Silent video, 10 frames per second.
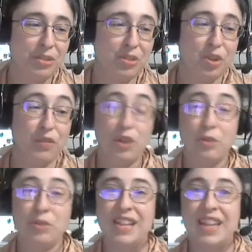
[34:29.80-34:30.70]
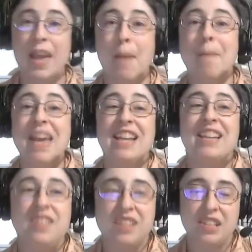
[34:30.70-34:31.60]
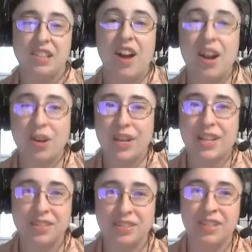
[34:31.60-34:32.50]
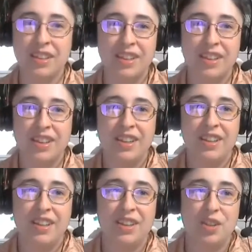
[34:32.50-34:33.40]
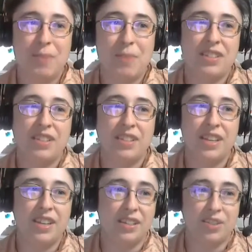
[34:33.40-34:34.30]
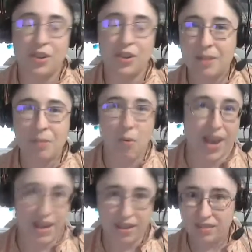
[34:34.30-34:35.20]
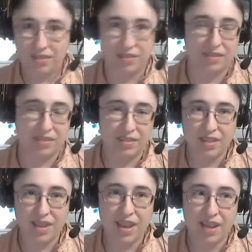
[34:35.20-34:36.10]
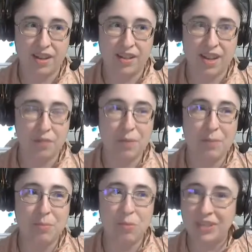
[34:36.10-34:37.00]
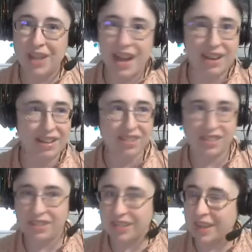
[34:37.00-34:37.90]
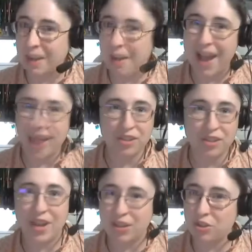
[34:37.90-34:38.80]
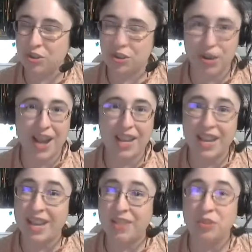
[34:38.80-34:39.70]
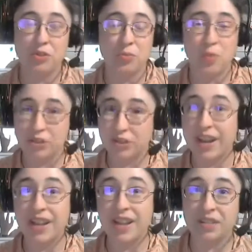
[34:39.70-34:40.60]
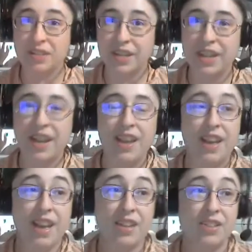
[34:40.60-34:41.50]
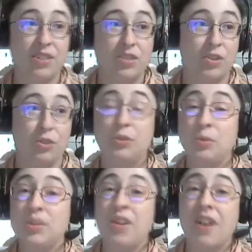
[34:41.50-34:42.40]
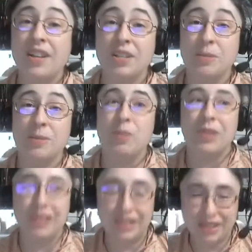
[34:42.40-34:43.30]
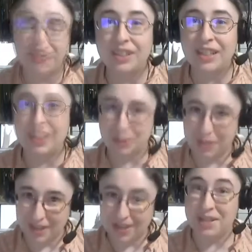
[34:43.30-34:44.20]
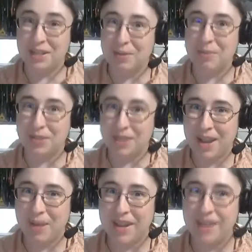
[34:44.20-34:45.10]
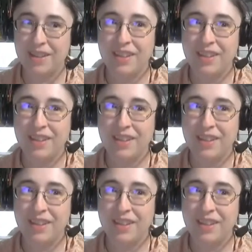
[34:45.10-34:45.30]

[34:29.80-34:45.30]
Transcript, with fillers: So for those that can't make it into these lotteries, you're basically turning them away. And a lot of people will not necessarily come back to you next year to try again. They'll just wash their hands of it. And you're losing audience members. You are literally losing audience members that way.